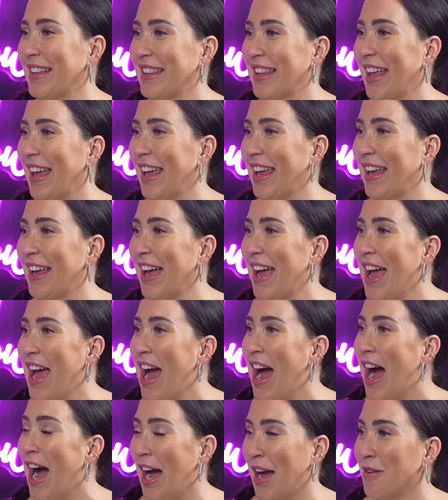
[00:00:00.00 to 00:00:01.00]

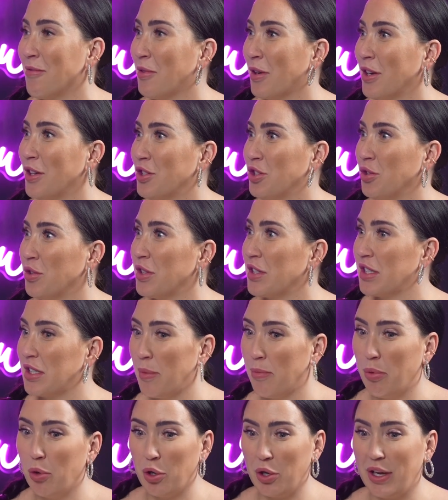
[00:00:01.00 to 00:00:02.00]
I want to do this
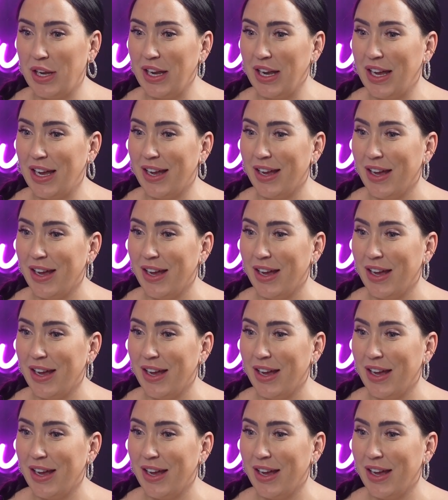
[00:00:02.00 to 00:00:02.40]
to putting it